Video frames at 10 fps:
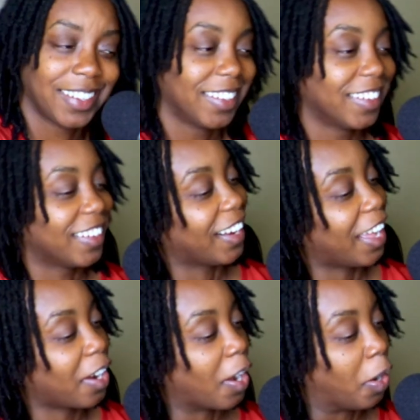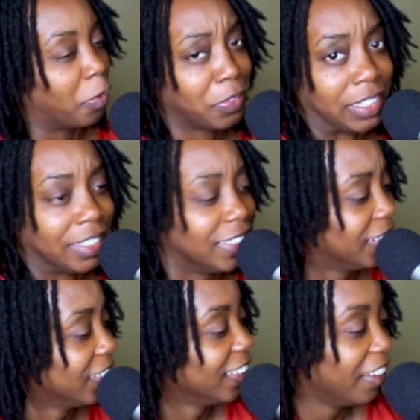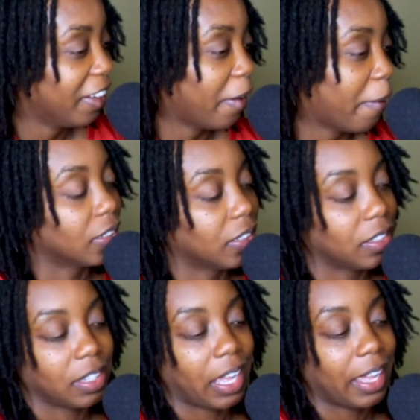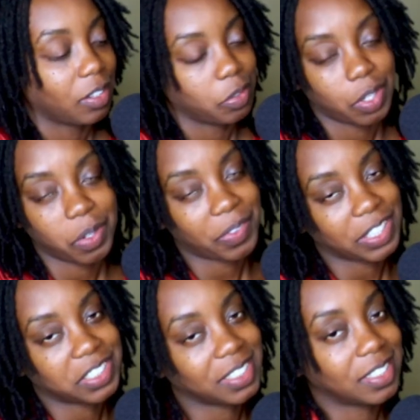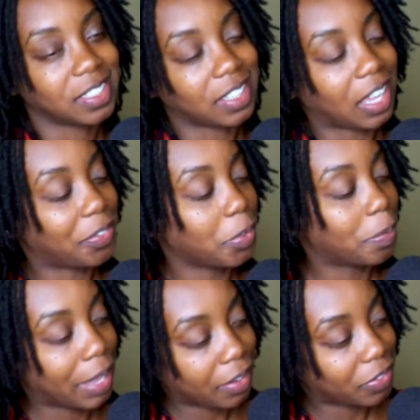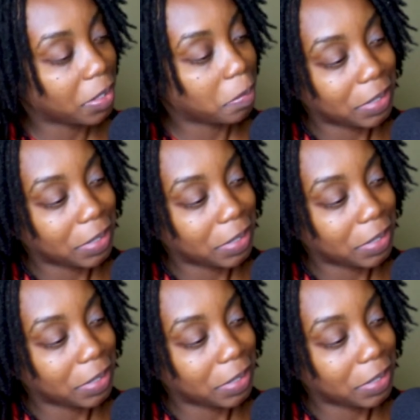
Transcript: Not coffee. I don't know if I should. I feel bad for them, but I